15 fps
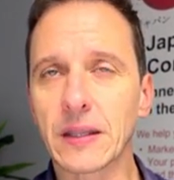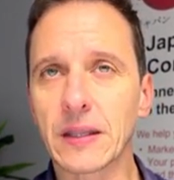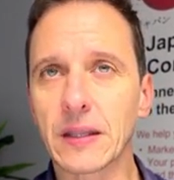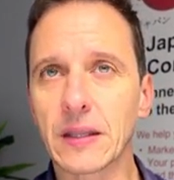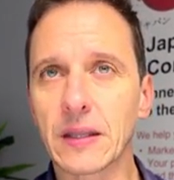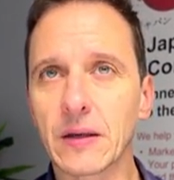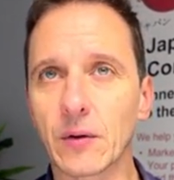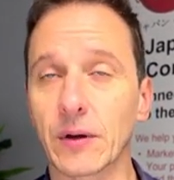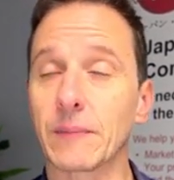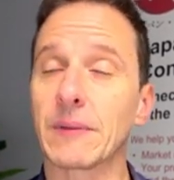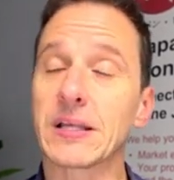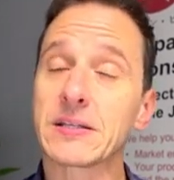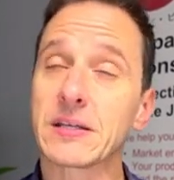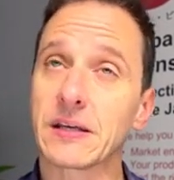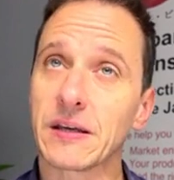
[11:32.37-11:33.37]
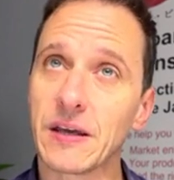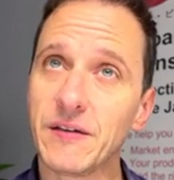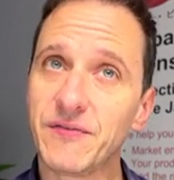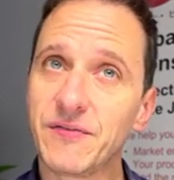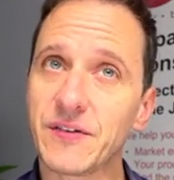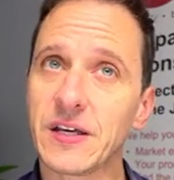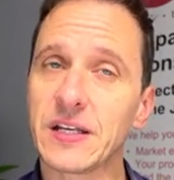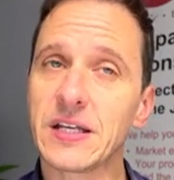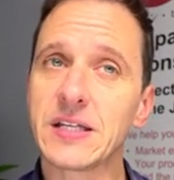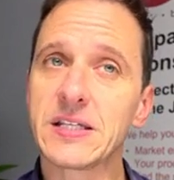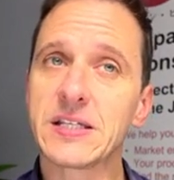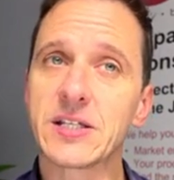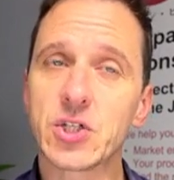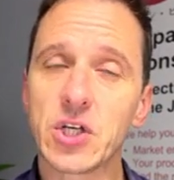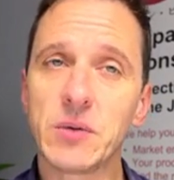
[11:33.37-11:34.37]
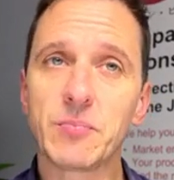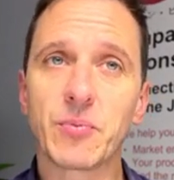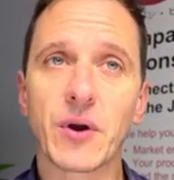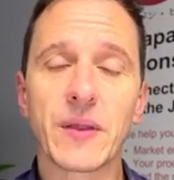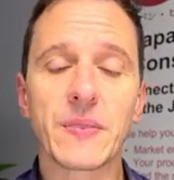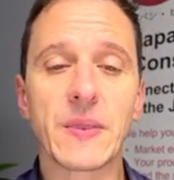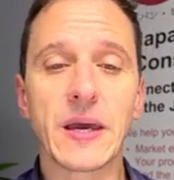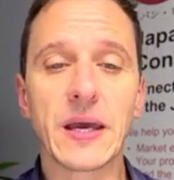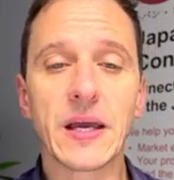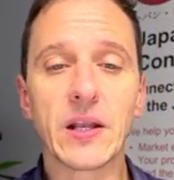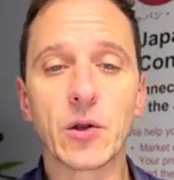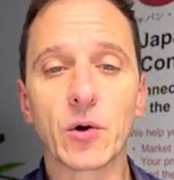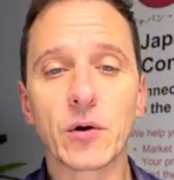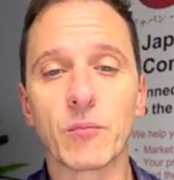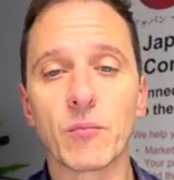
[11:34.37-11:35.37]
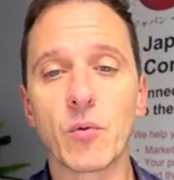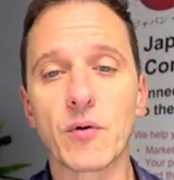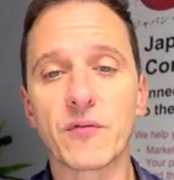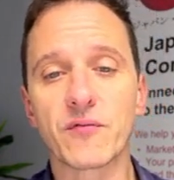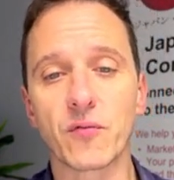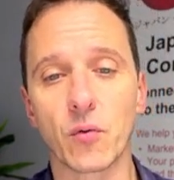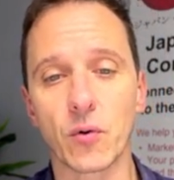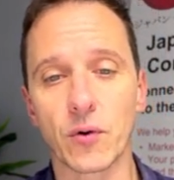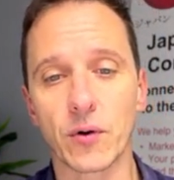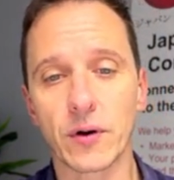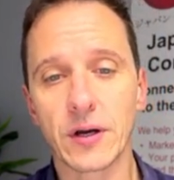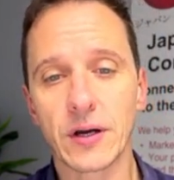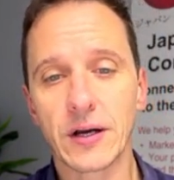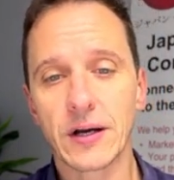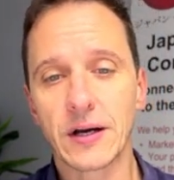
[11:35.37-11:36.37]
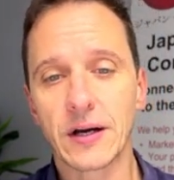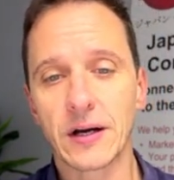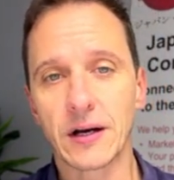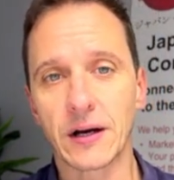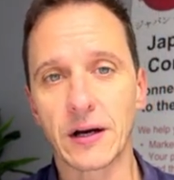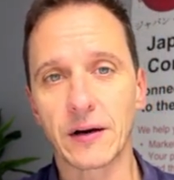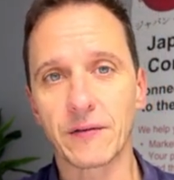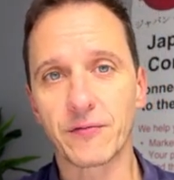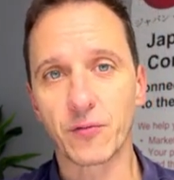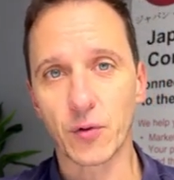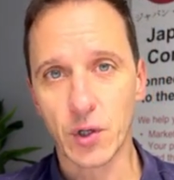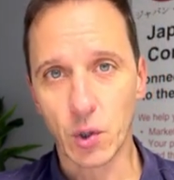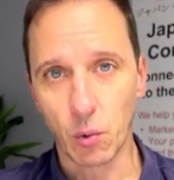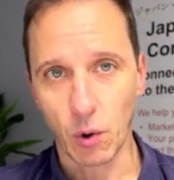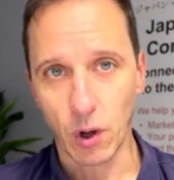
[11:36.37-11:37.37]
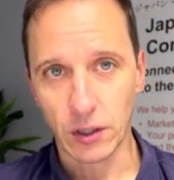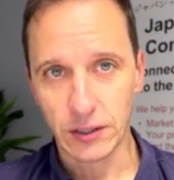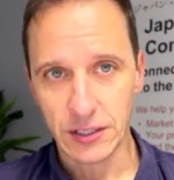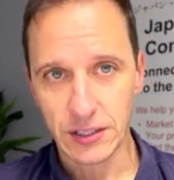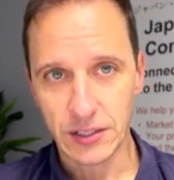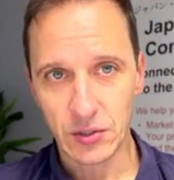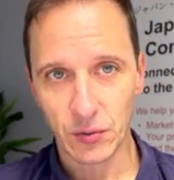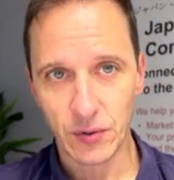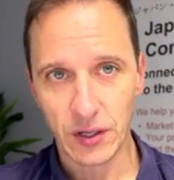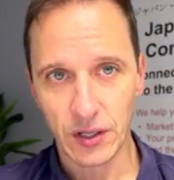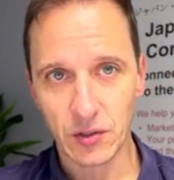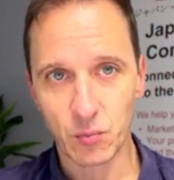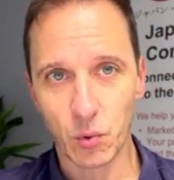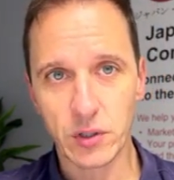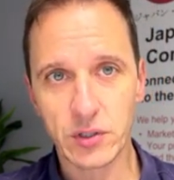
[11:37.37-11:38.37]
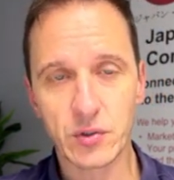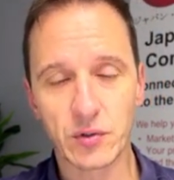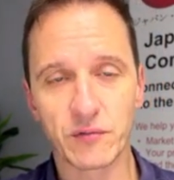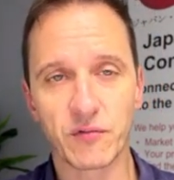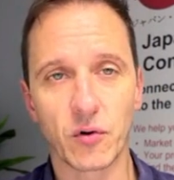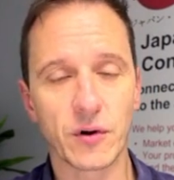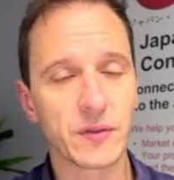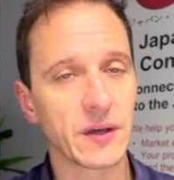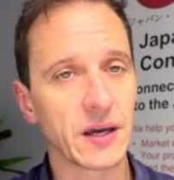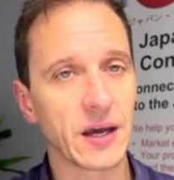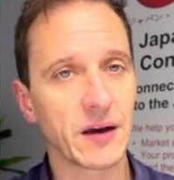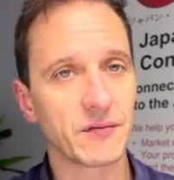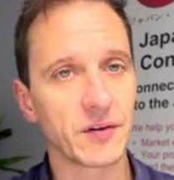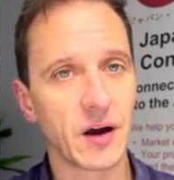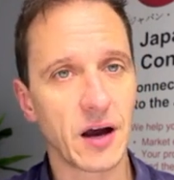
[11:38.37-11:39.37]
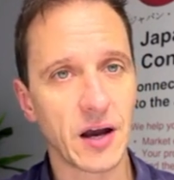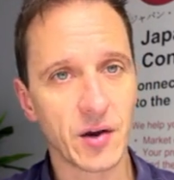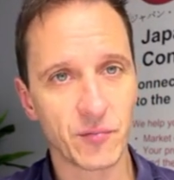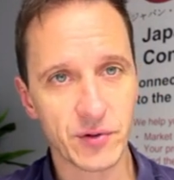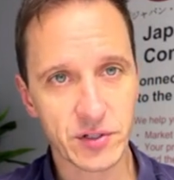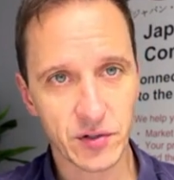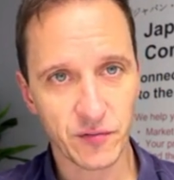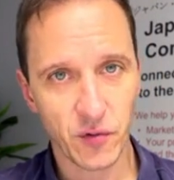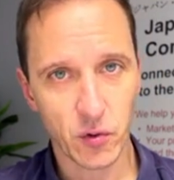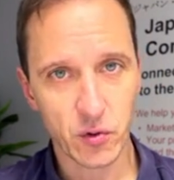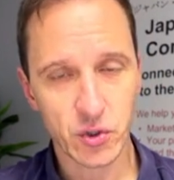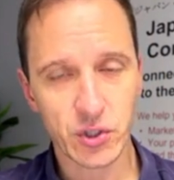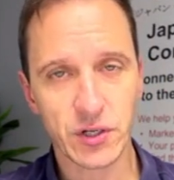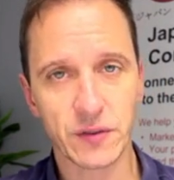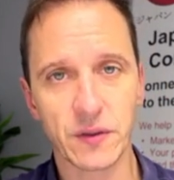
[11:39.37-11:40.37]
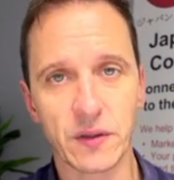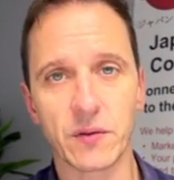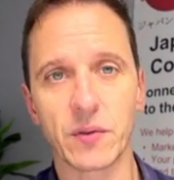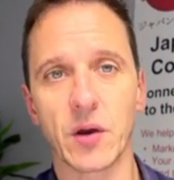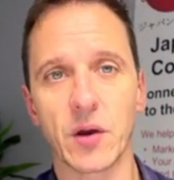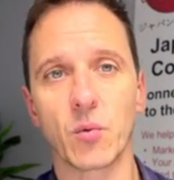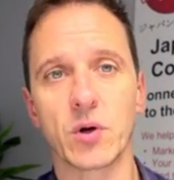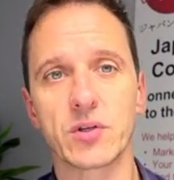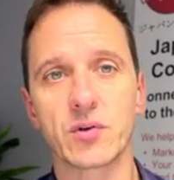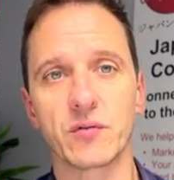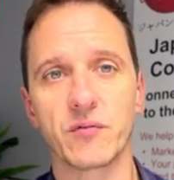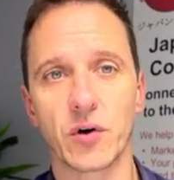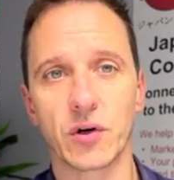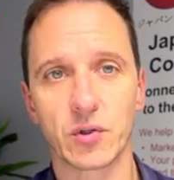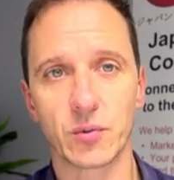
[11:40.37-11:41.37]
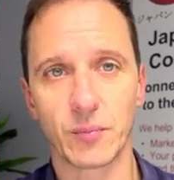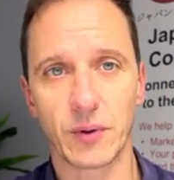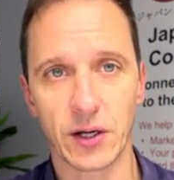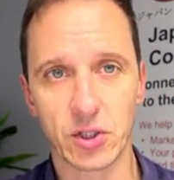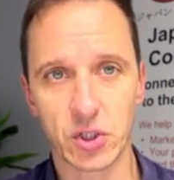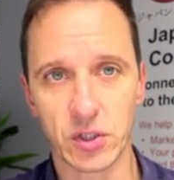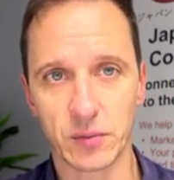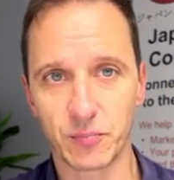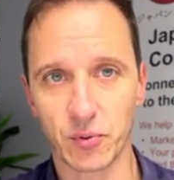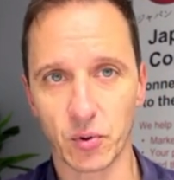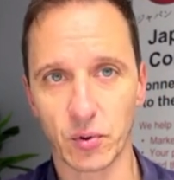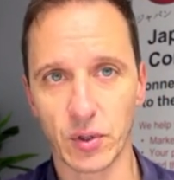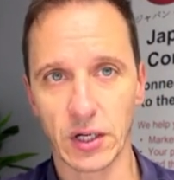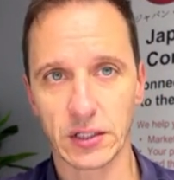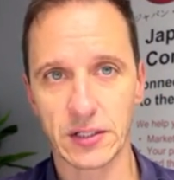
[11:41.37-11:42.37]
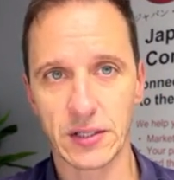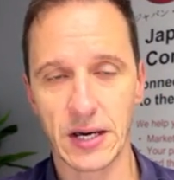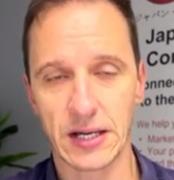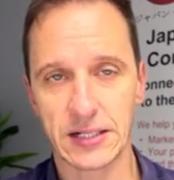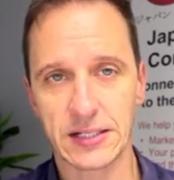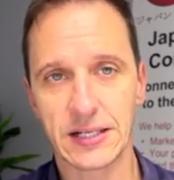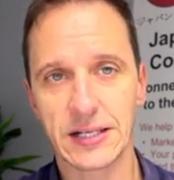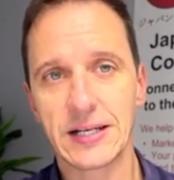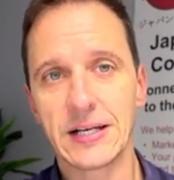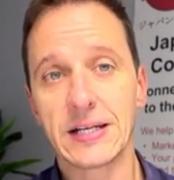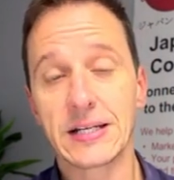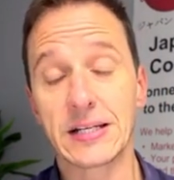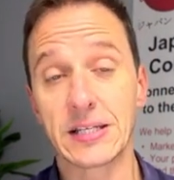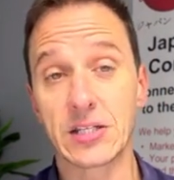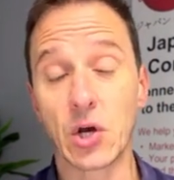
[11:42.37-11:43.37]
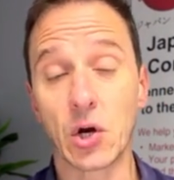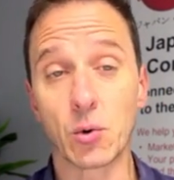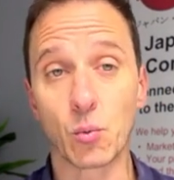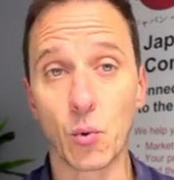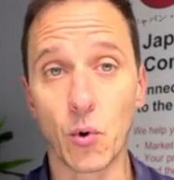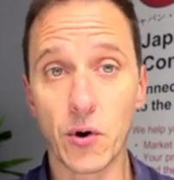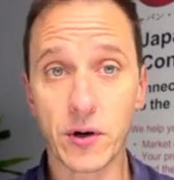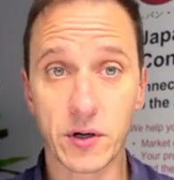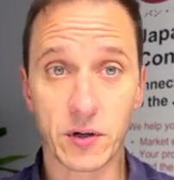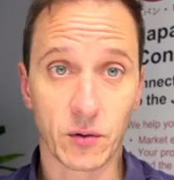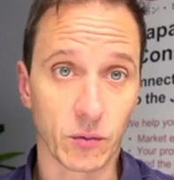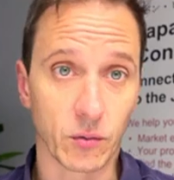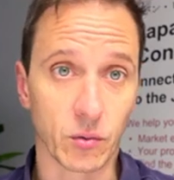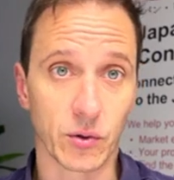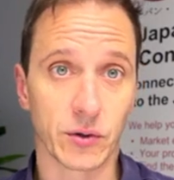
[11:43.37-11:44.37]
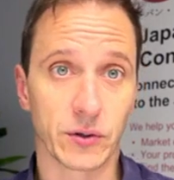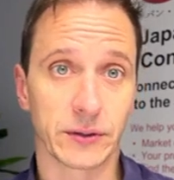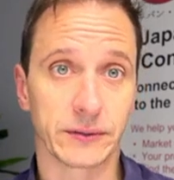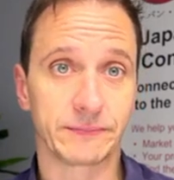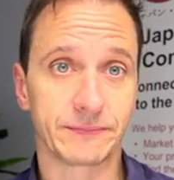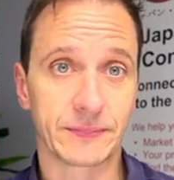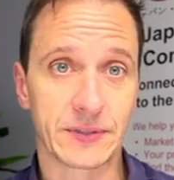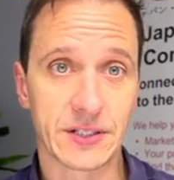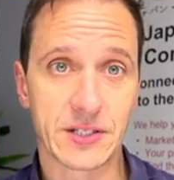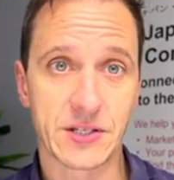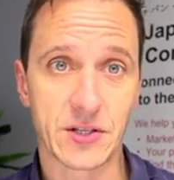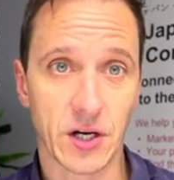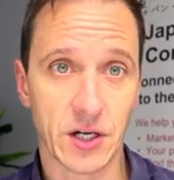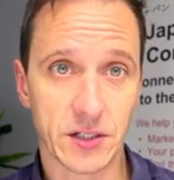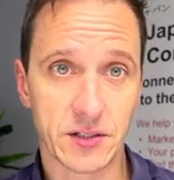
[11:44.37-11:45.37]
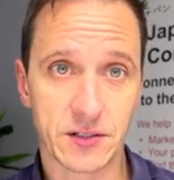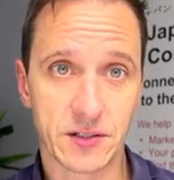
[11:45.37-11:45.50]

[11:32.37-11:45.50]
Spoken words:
or let's say if it is a cheap brand, they look more for quality. So they want to avoid, they have a high risk aversion, and they want to avoid to buy a cheap product that does not work or does not